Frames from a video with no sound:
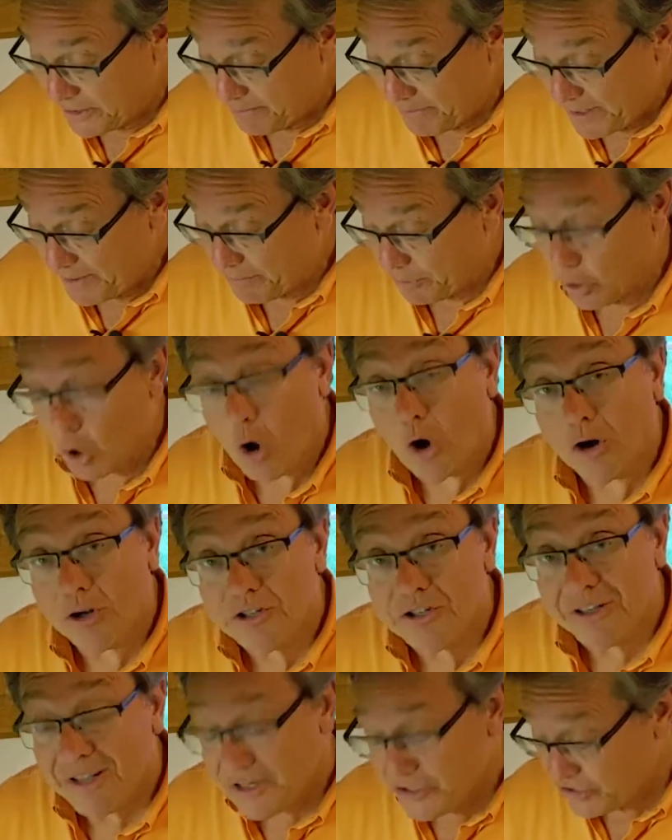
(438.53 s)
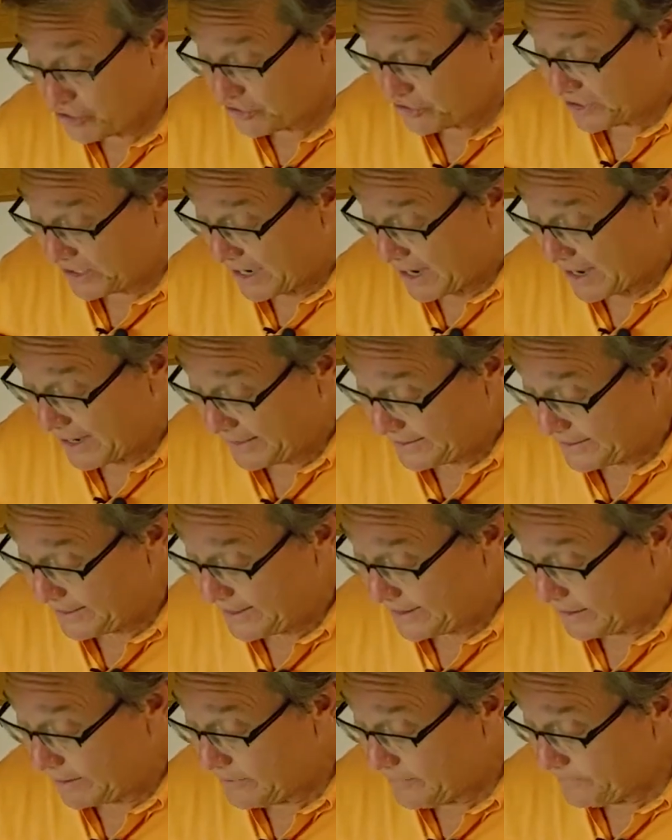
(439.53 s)
people are, so that's just an
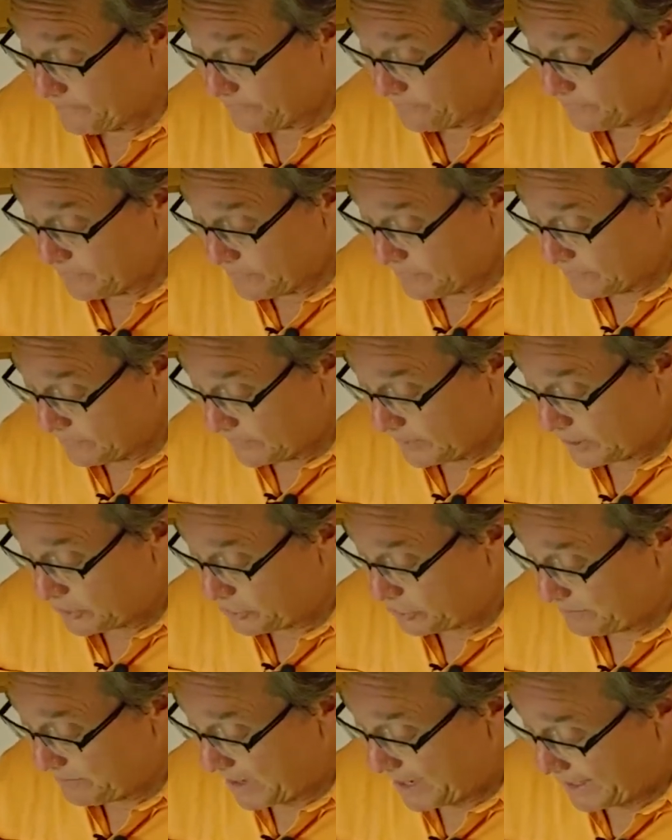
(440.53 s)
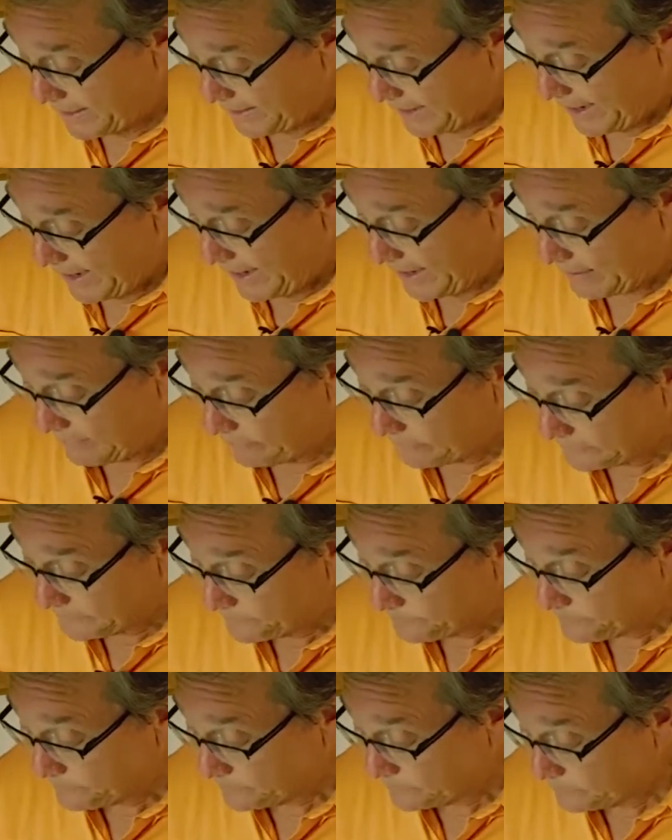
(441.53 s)
idea that you might have.
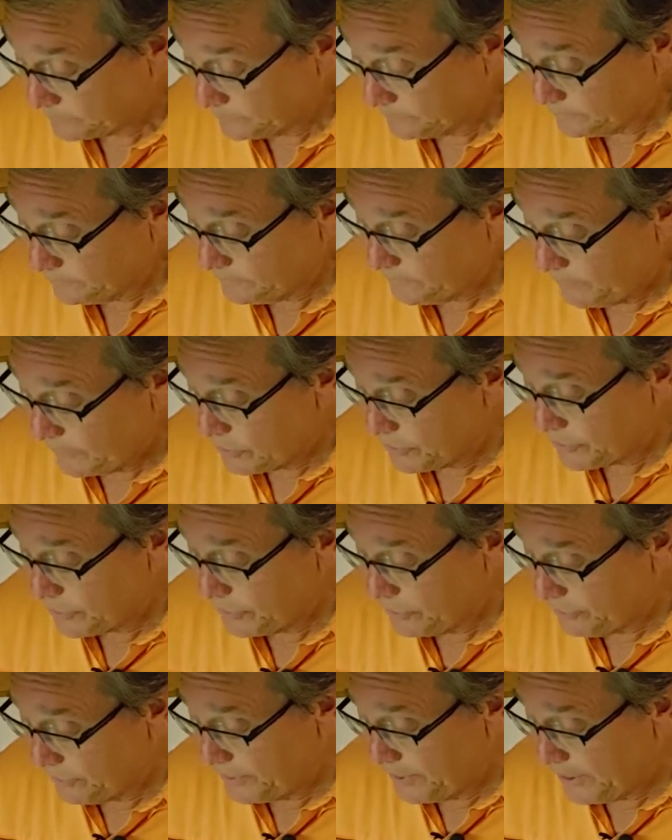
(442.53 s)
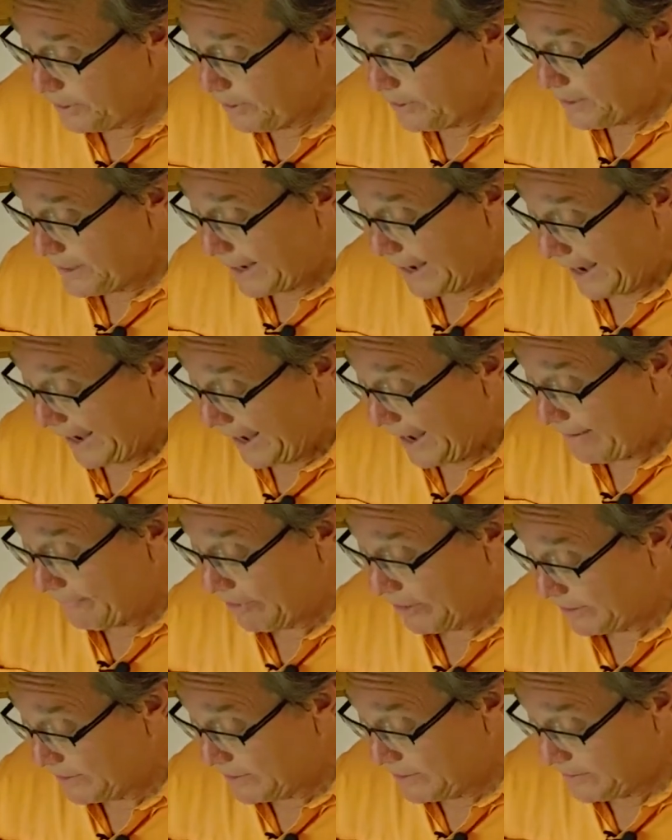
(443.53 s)
So there you
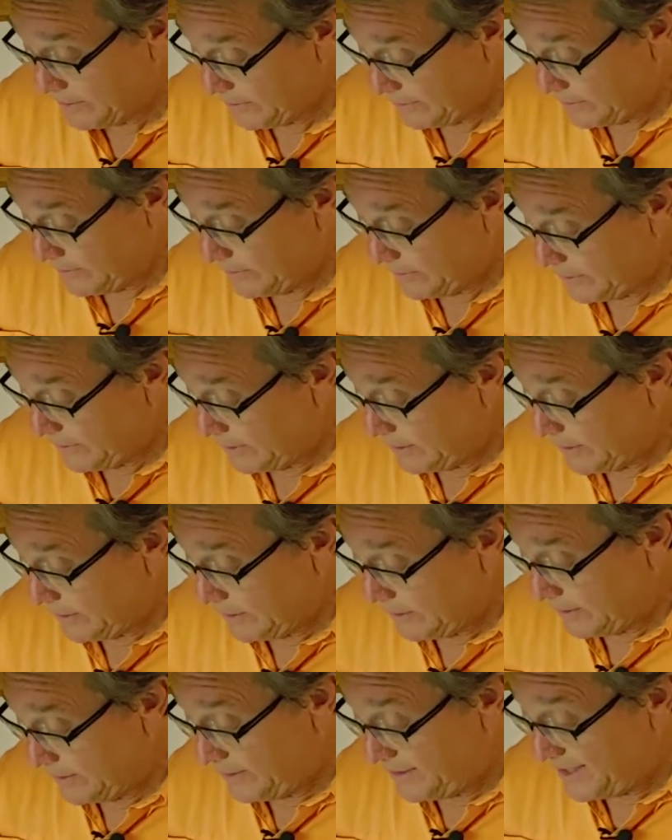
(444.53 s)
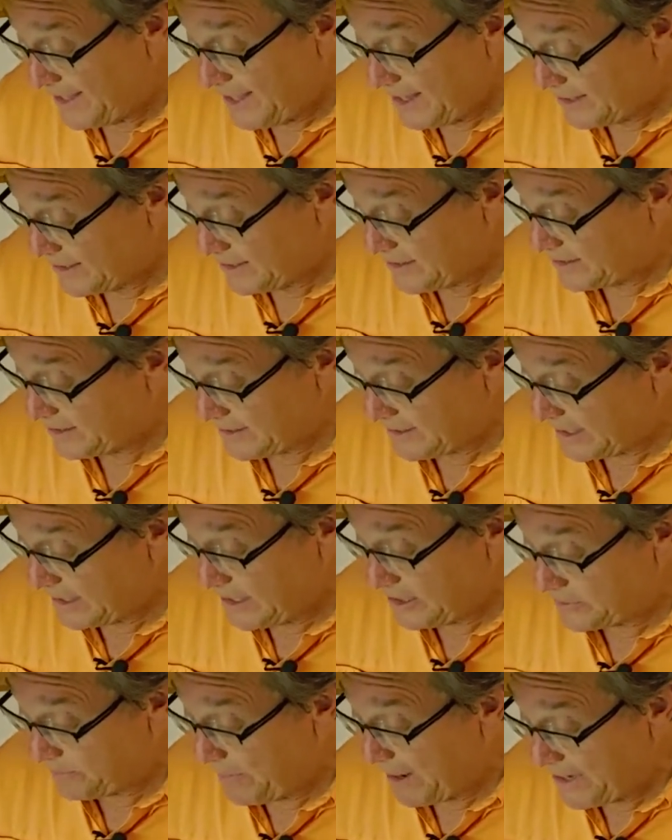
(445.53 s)
have it.
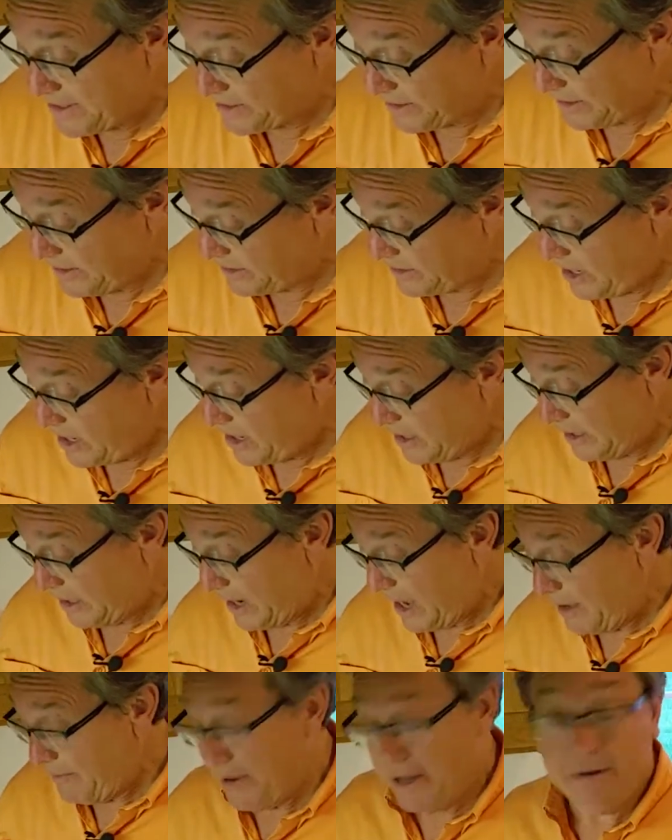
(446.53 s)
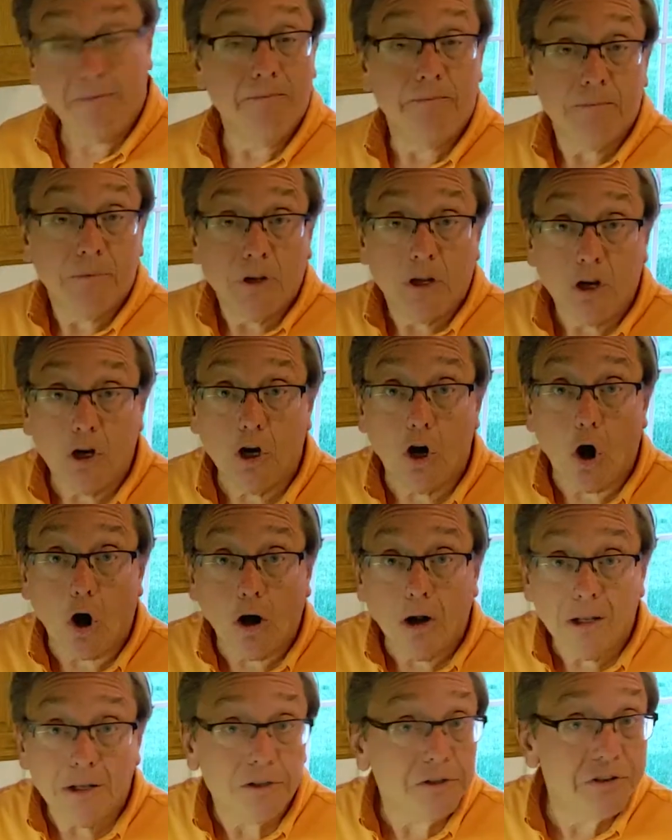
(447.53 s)
This is basically done. I mean,
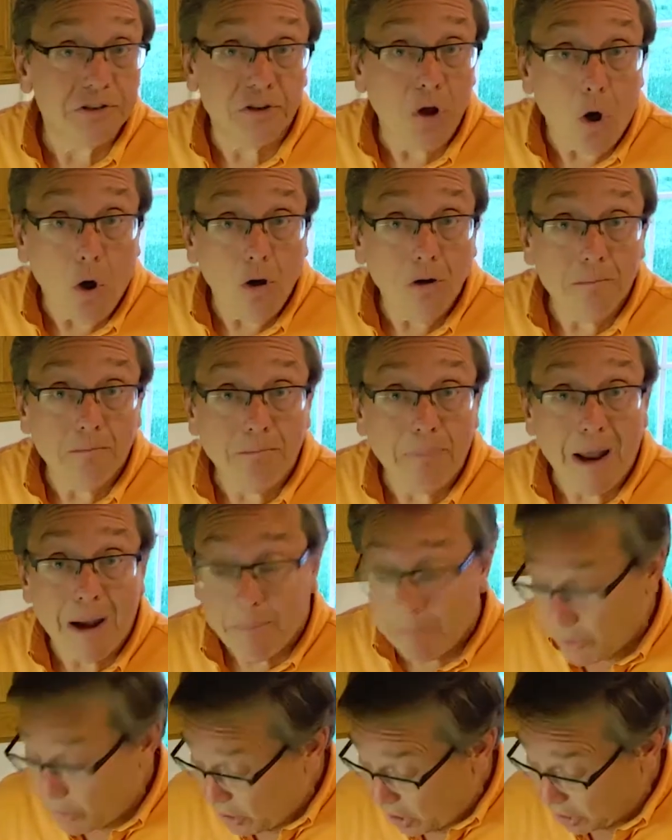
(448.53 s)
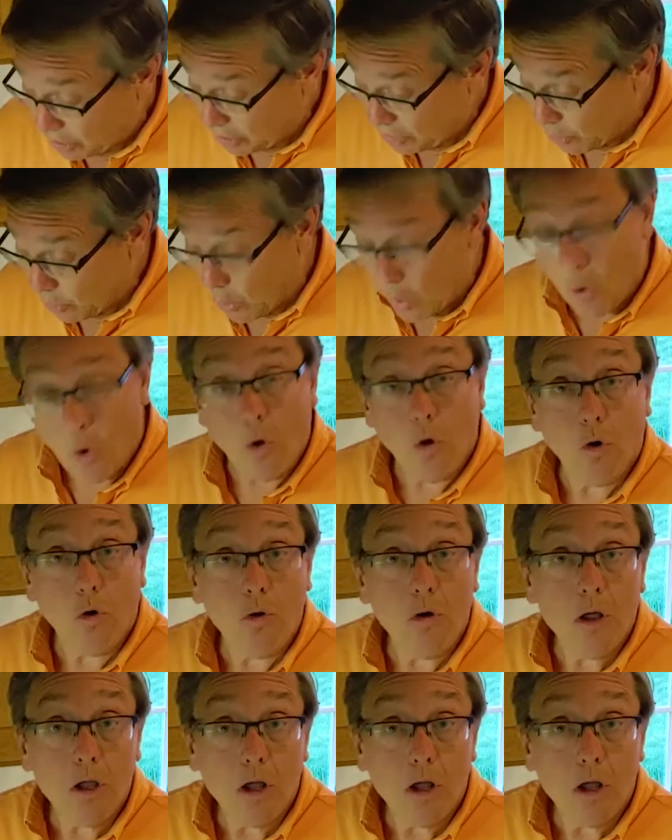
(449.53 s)
garlic, salt, and pepper, a little oil,